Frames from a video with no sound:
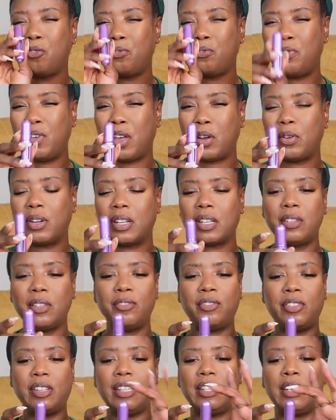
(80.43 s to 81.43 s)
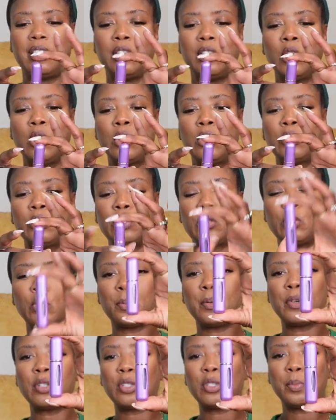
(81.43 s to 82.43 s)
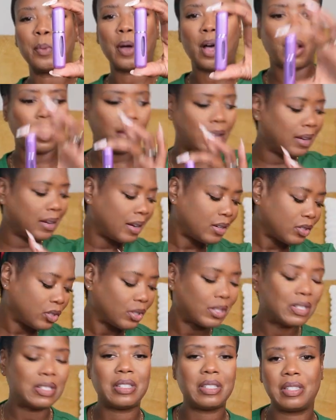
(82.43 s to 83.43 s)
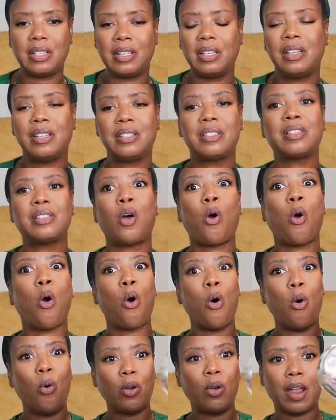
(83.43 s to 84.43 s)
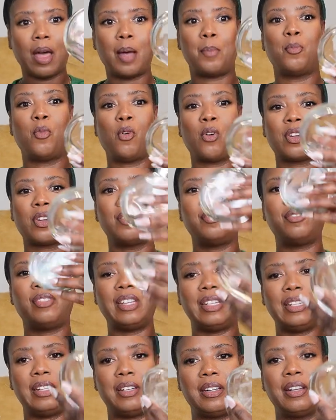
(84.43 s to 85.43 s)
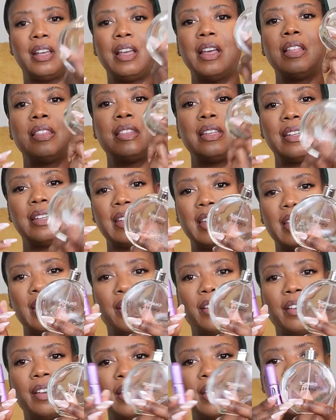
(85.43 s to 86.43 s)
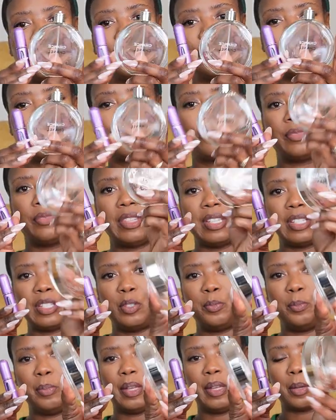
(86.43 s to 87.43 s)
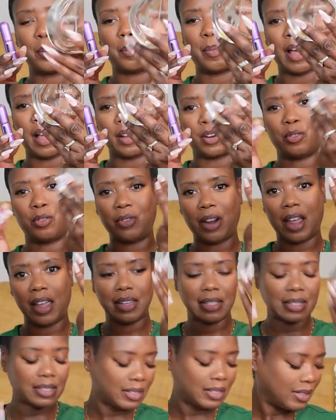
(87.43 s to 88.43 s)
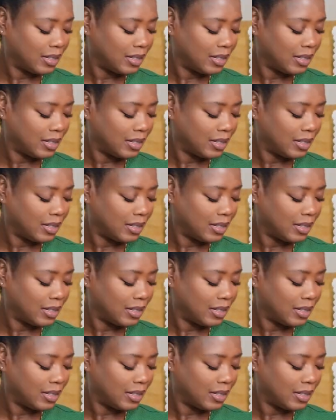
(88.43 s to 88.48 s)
Very convenient, super small, and as you can see, it's a whole lot more convenient than carrying this big bottle, right?